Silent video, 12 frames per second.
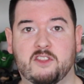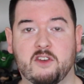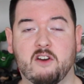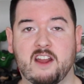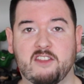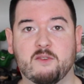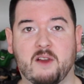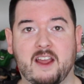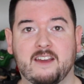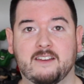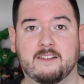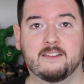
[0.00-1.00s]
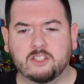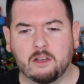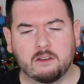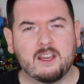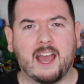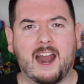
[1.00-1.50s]
33.
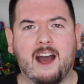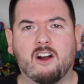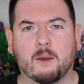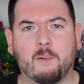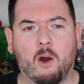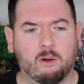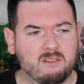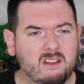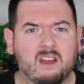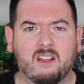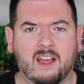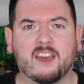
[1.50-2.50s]
So you got Al Capone,